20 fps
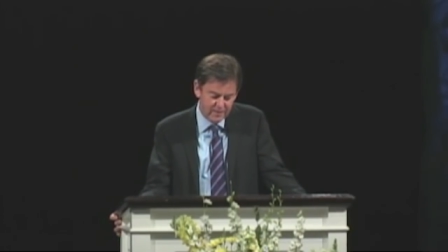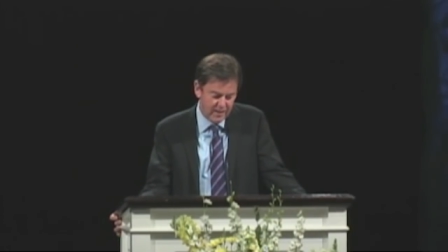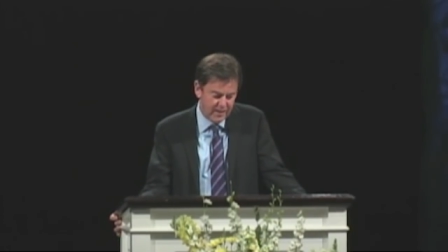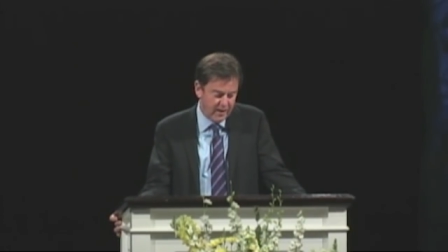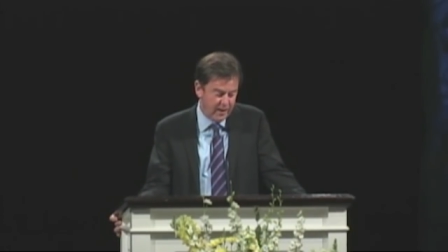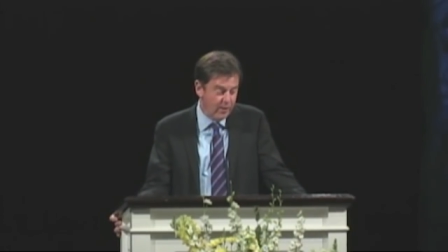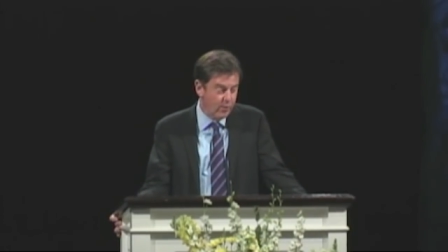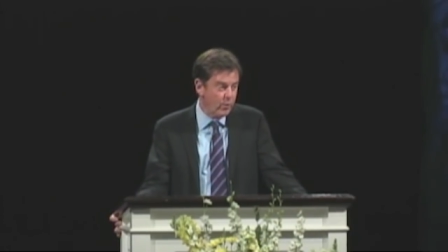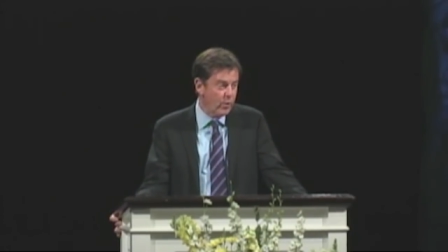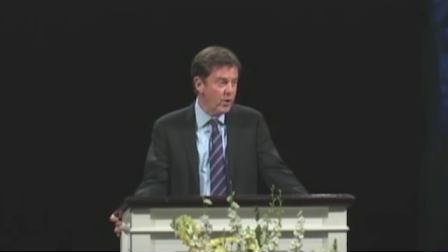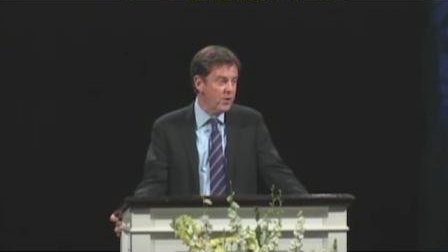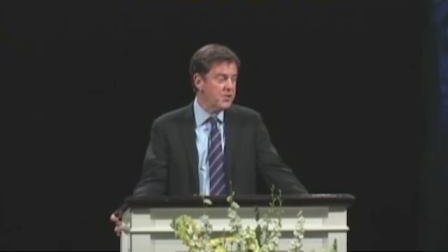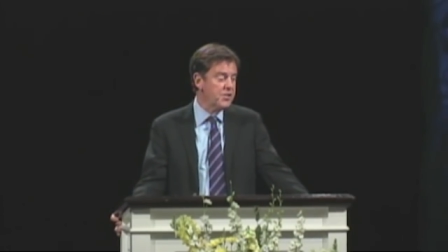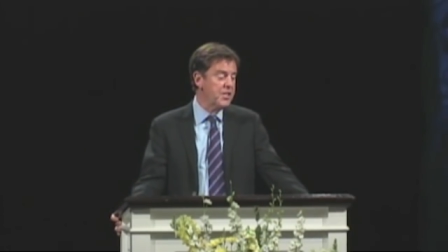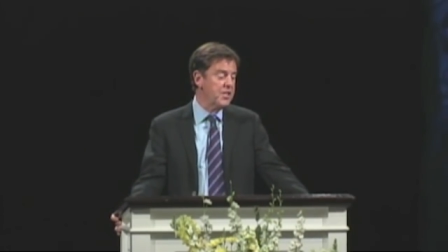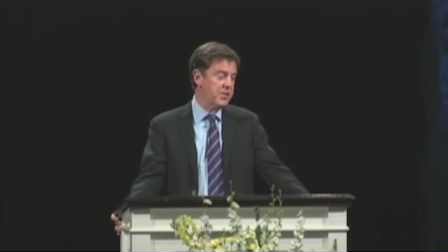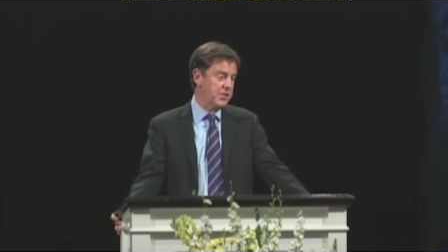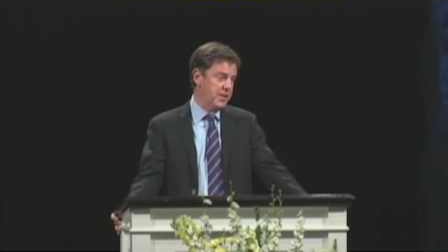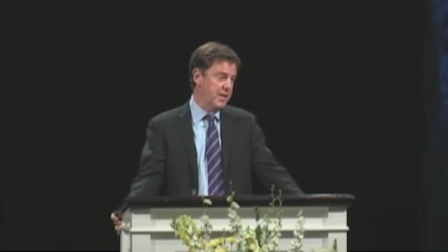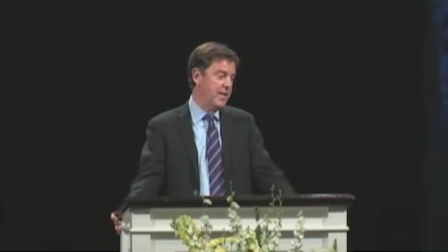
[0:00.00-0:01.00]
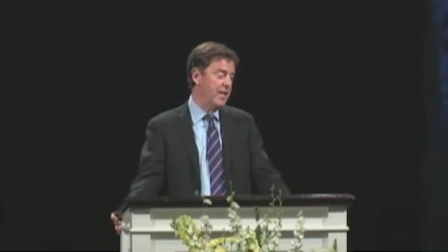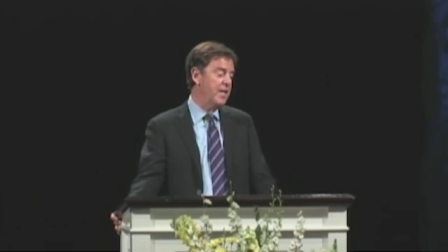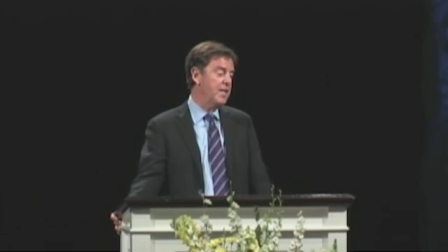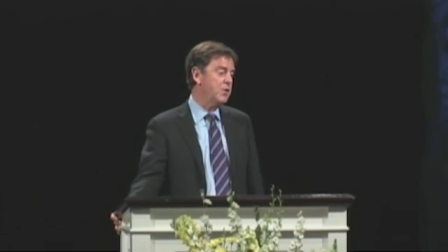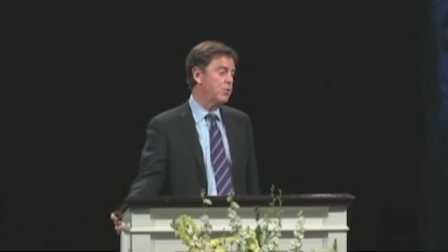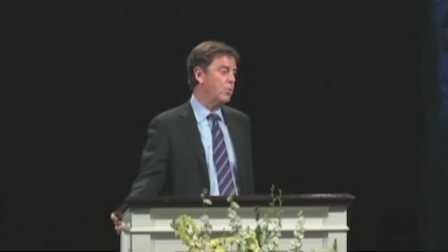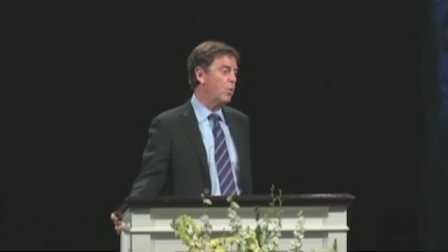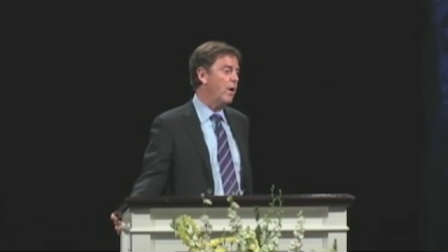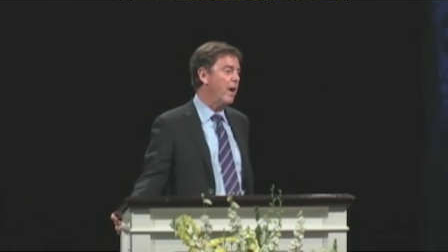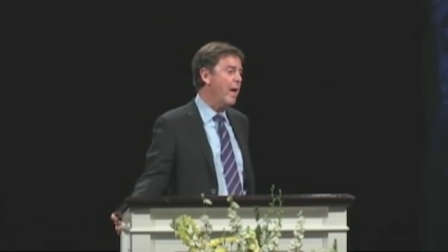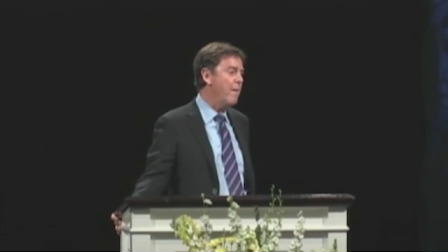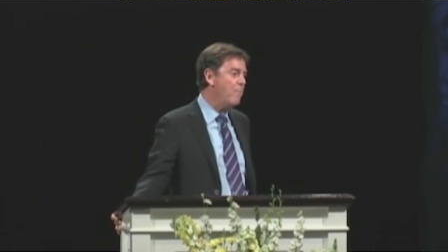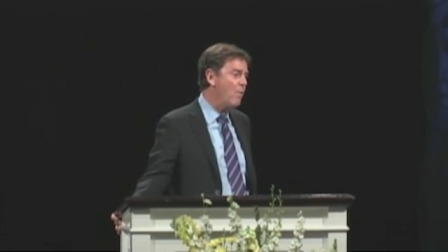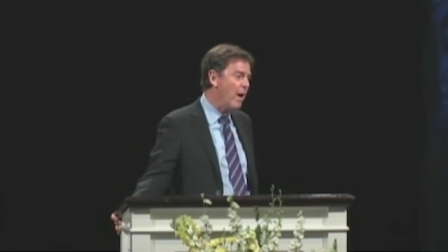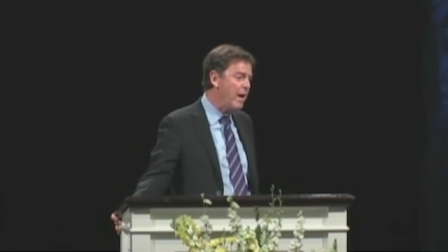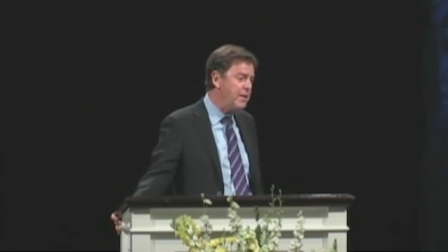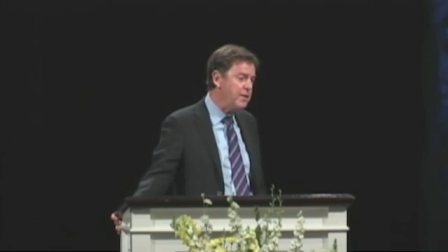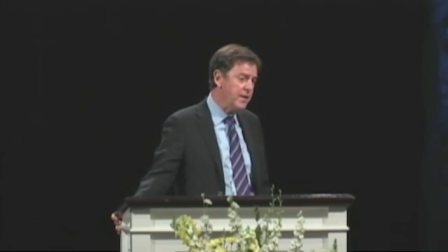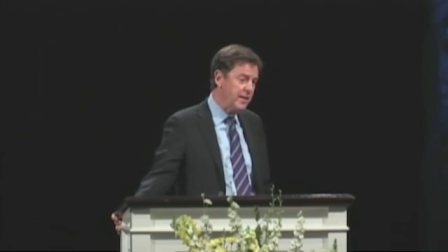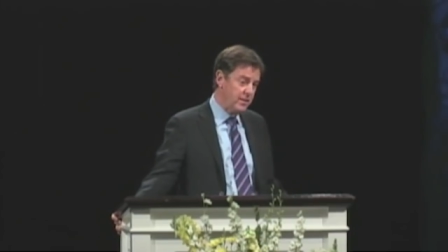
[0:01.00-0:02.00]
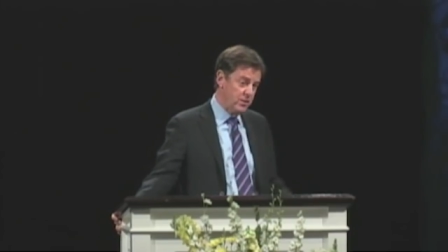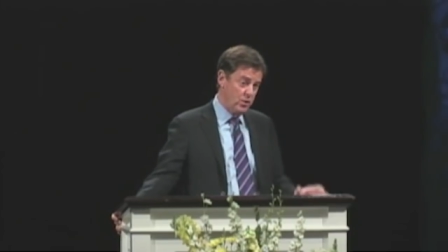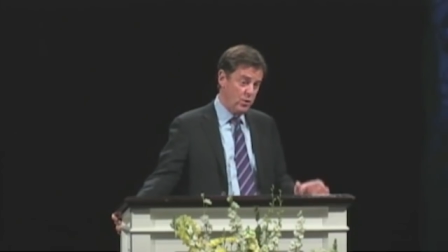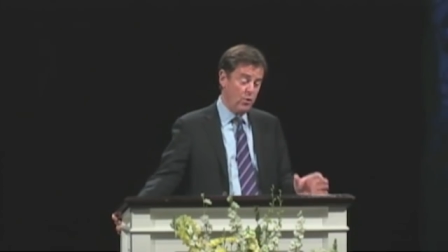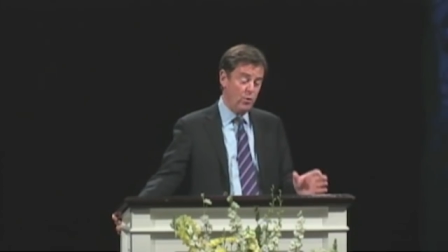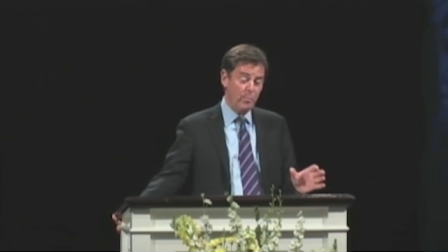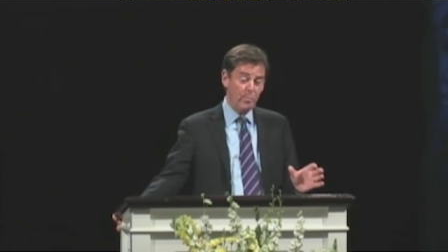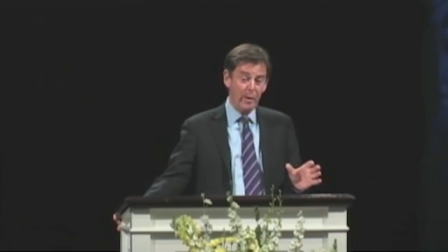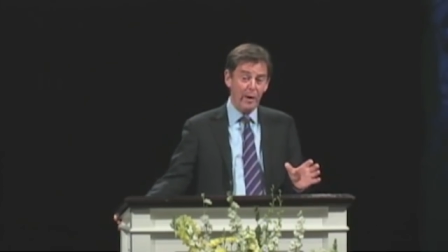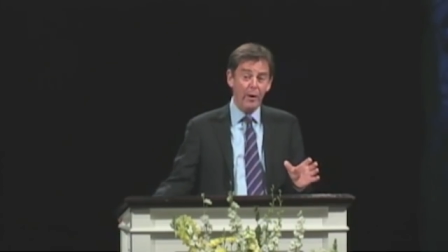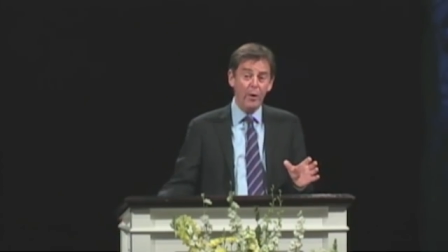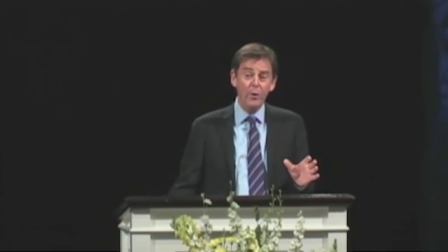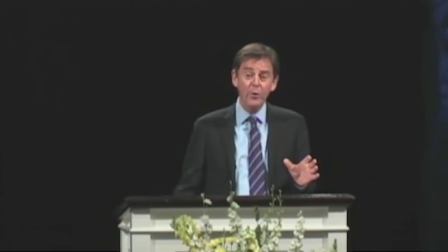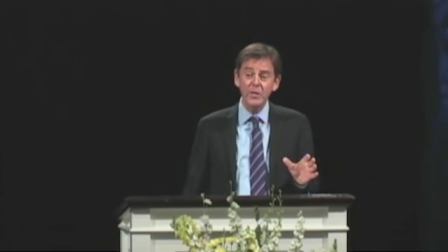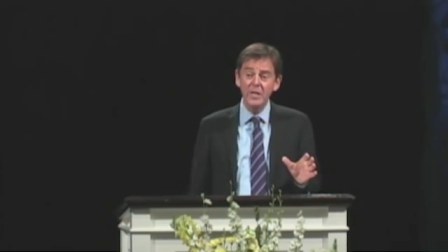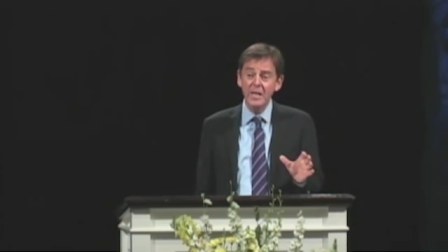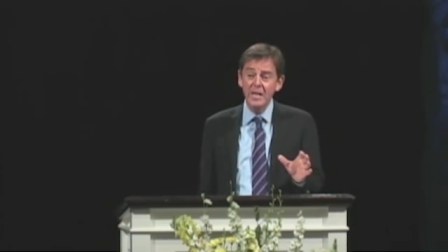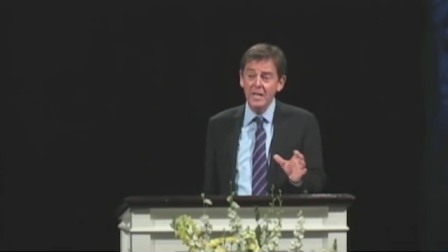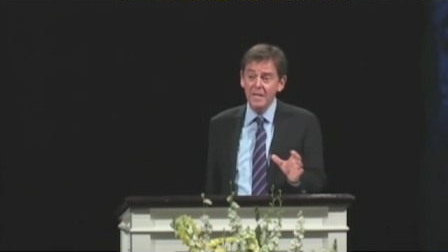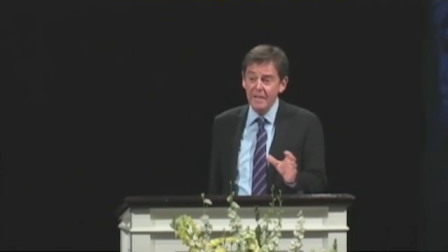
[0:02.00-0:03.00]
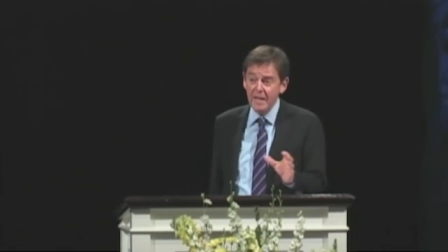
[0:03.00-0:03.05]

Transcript: In other words, he says, what I'm writing to you about,